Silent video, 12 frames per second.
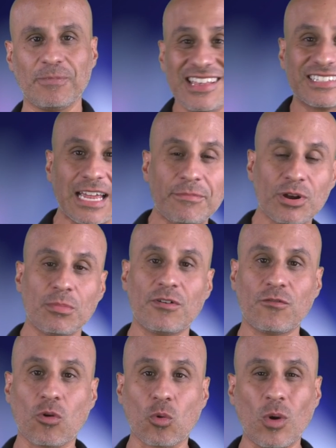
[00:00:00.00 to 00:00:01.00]
Step number
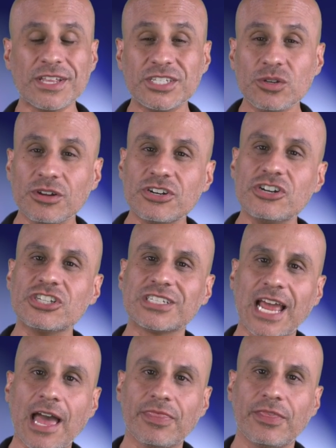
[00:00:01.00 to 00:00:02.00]
four once you
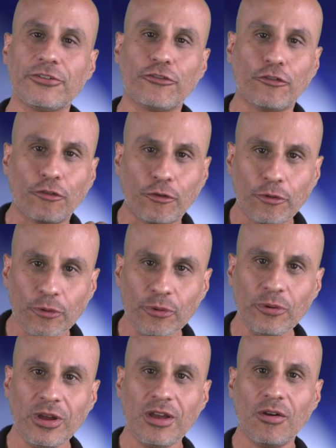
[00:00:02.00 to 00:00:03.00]
understand the true